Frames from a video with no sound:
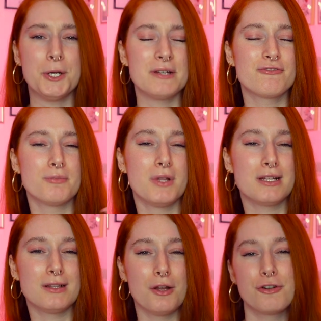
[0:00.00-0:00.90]
going from
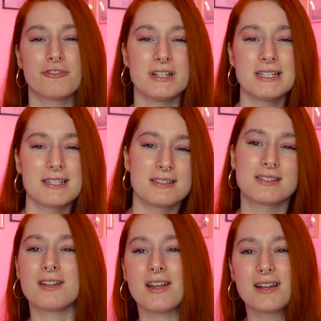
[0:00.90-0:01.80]
like low risk
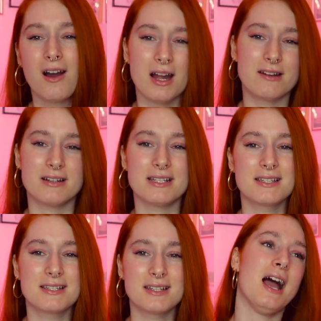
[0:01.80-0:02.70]
to like high
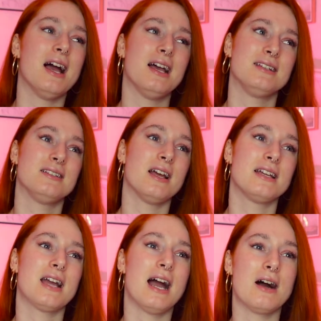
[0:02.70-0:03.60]
risk and
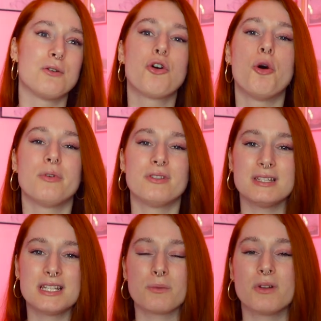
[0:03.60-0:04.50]
like how common
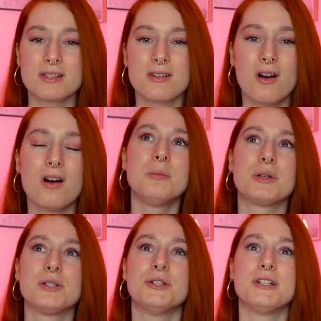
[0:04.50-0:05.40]
these ones are
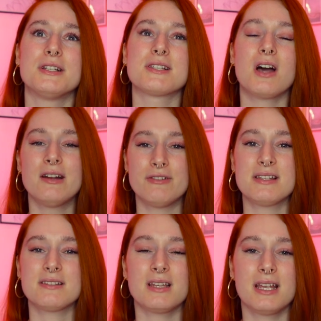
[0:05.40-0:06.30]
because I
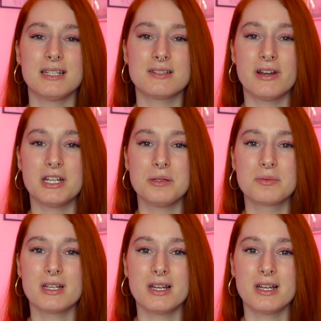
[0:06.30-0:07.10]
recently developed